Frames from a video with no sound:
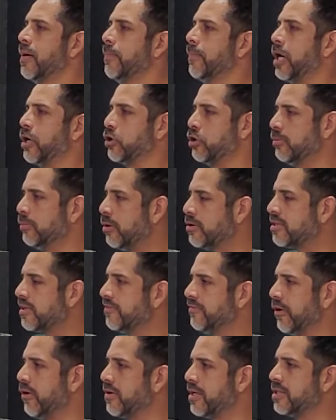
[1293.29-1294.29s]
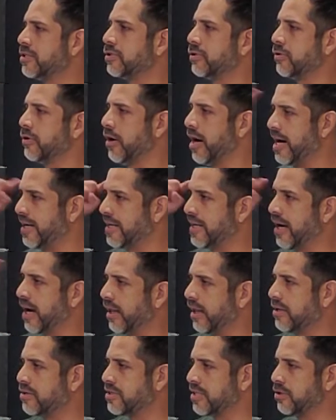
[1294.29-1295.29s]
But are you more devoted to your
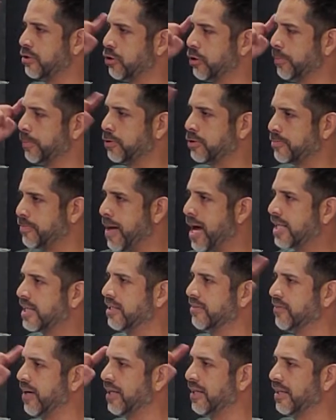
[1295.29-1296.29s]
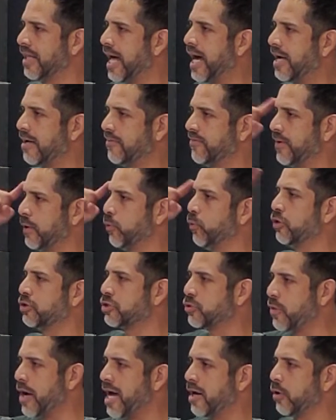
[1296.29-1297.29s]
ideology, to your perspective on life and
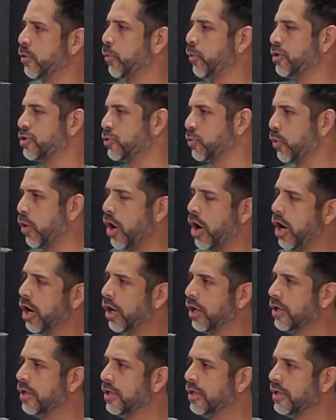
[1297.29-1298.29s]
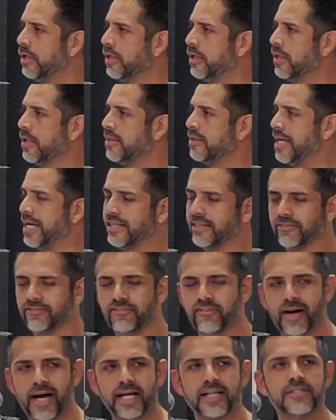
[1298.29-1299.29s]
what's right or what's wrong, that it
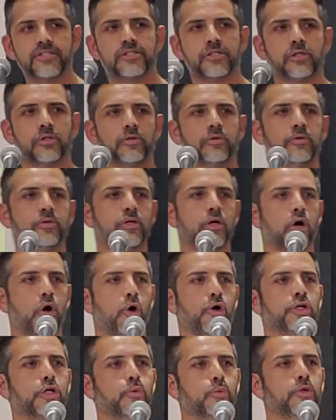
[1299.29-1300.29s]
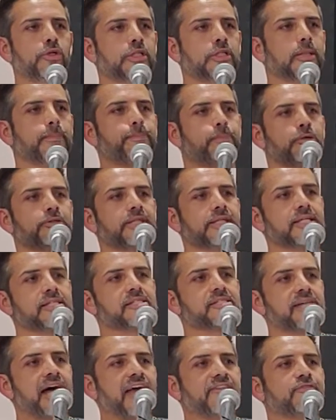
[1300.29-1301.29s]
defines you? Or are you willing to put that
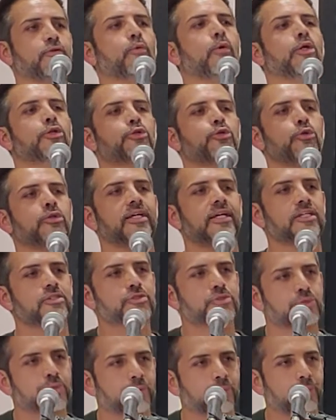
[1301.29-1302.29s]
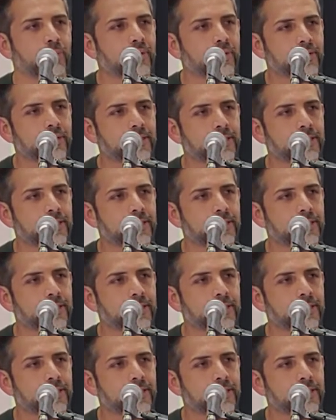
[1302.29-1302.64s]
aside for what truly is true?